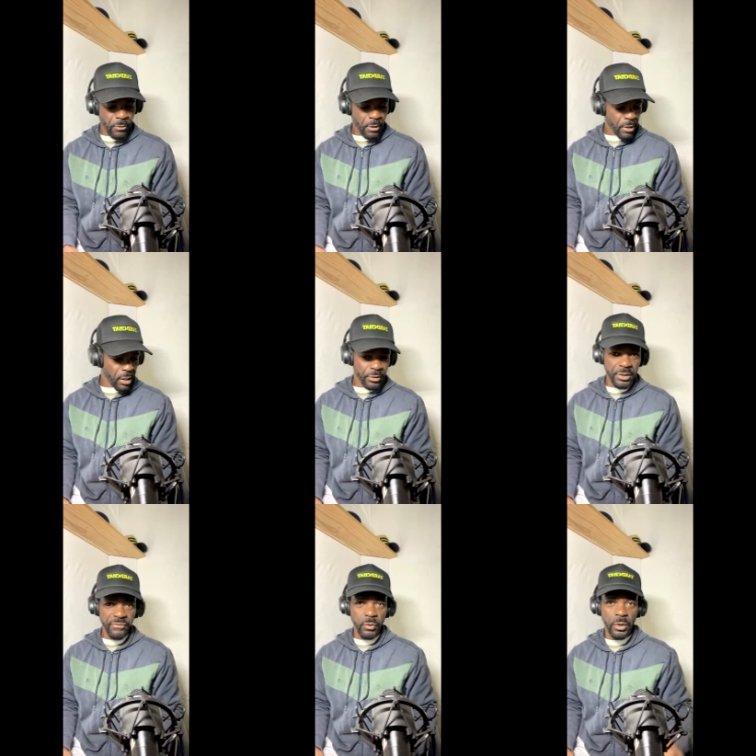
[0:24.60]
How's
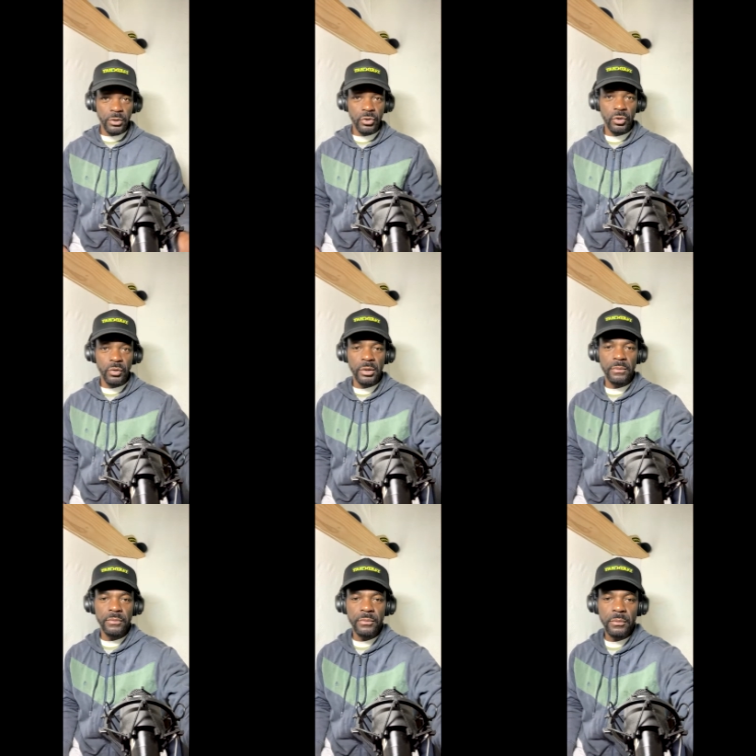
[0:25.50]
everyone doing?
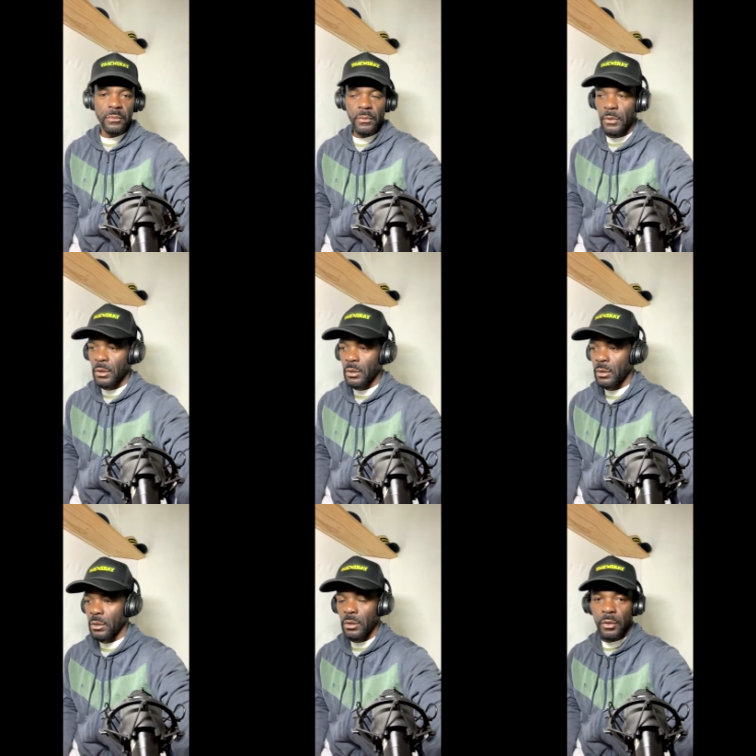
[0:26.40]

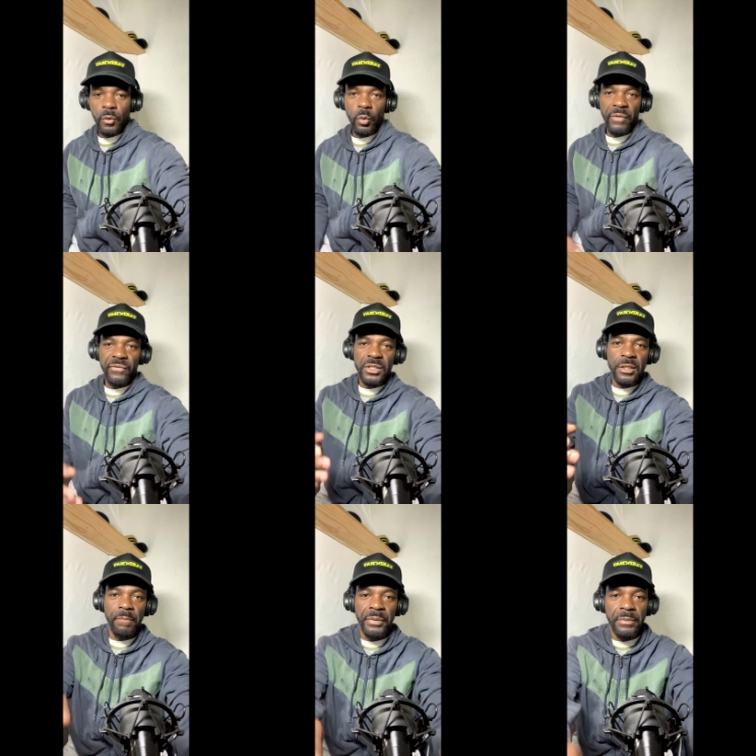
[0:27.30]
Wait for
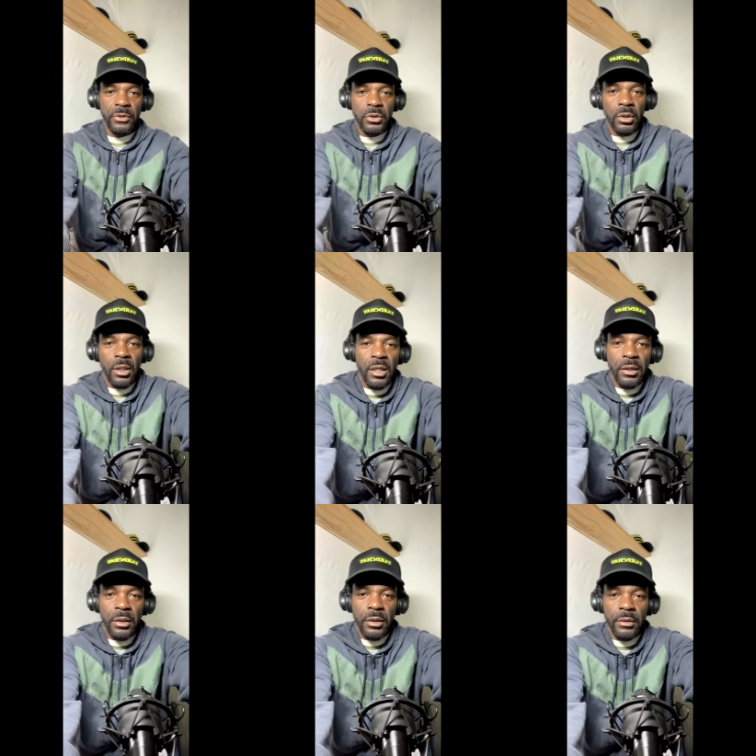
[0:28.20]
some people to
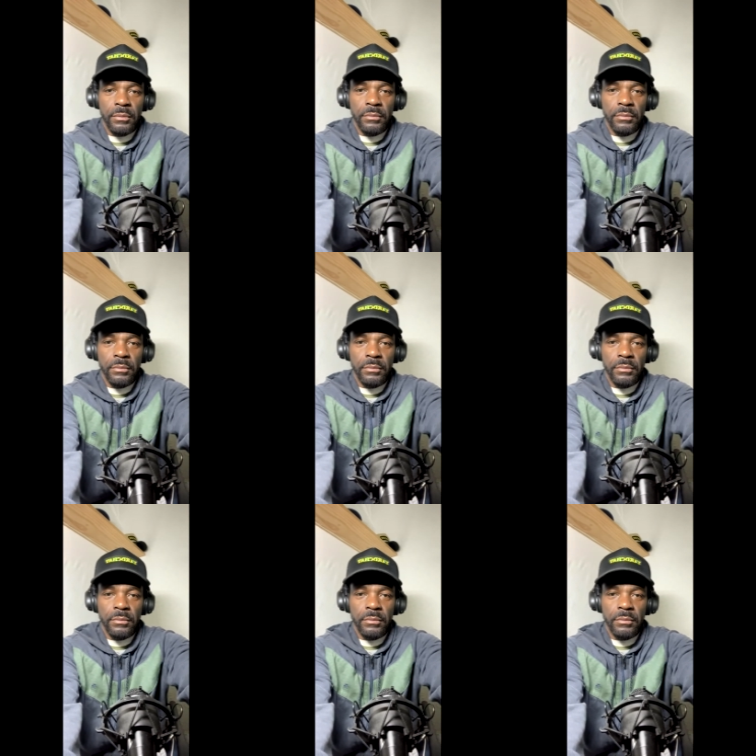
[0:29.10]
log in.